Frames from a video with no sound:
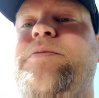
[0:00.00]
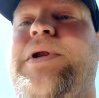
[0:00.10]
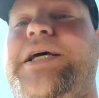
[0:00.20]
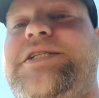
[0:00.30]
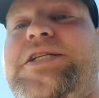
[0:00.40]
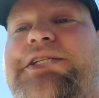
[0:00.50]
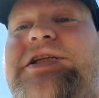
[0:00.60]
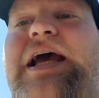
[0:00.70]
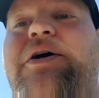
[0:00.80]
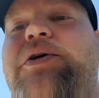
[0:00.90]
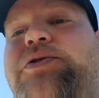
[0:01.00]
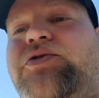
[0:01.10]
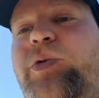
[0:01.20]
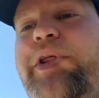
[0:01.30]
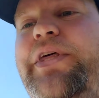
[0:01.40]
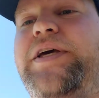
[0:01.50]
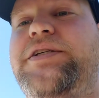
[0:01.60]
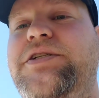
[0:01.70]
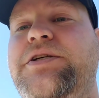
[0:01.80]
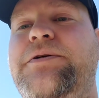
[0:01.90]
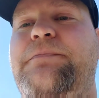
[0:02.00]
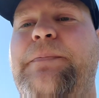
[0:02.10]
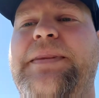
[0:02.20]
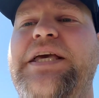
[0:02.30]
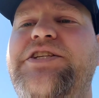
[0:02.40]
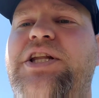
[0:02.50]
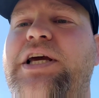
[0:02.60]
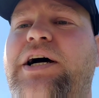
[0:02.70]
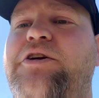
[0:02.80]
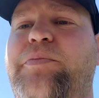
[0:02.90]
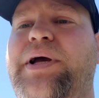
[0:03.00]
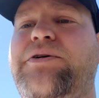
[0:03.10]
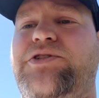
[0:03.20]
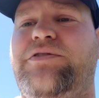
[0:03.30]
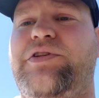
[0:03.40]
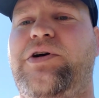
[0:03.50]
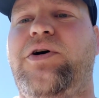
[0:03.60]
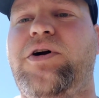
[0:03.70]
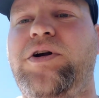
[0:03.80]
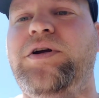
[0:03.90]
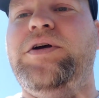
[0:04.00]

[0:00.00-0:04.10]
but as it is now, those three things, easily 100 pounds off the car,